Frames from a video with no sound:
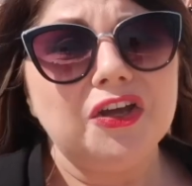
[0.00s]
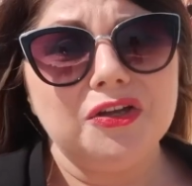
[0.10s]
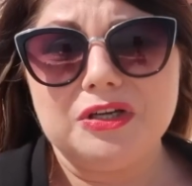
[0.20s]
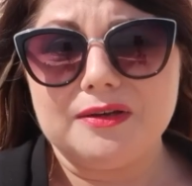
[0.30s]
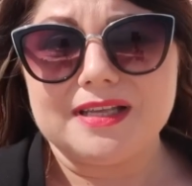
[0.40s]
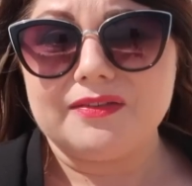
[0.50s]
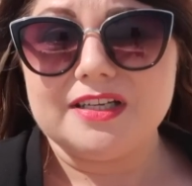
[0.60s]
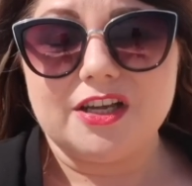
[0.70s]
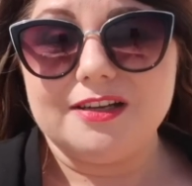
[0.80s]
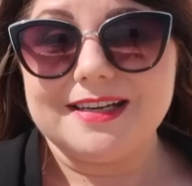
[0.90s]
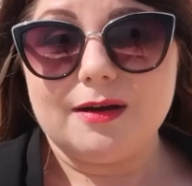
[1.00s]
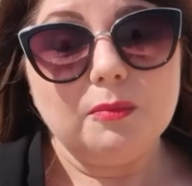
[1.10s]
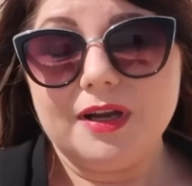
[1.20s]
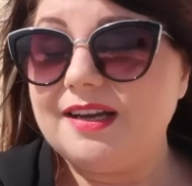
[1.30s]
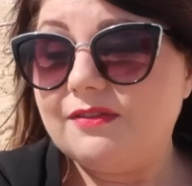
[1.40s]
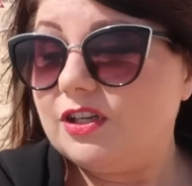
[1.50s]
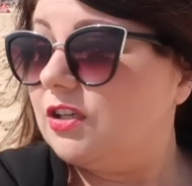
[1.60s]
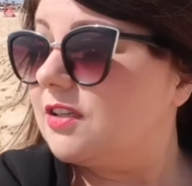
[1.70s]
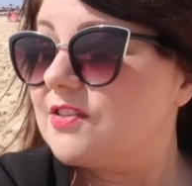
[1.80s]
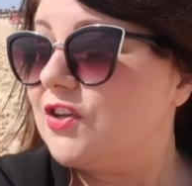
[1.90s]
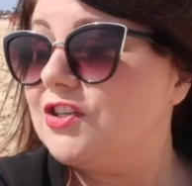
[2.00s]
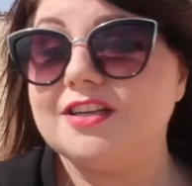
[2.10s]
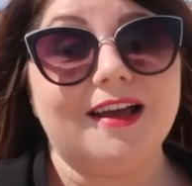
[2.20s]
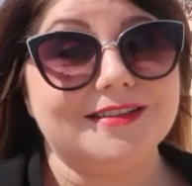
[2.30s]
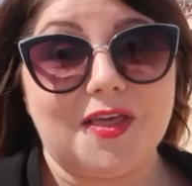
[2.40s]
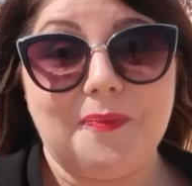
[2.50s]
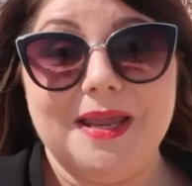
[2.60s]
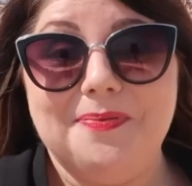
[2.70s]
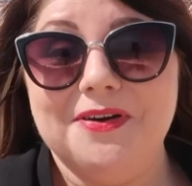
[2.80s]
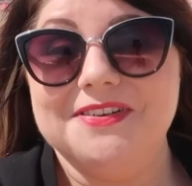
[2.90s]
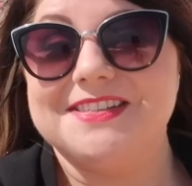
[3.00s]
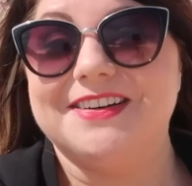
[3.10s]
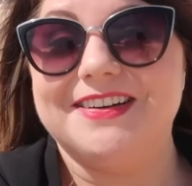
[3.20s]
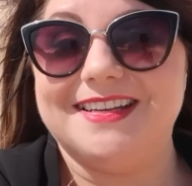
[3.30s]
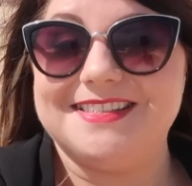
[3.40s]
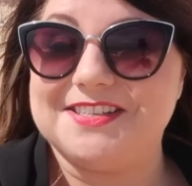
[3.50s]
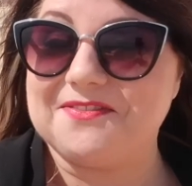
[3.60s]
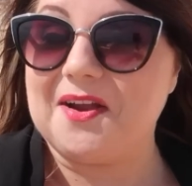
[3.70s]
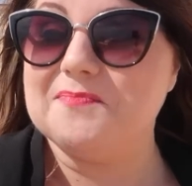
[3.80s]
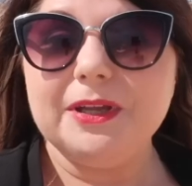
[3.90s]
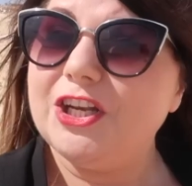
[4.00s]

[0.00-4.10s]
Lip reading: Who knows how they turned out? Mine never look as good as other people's on Instagram.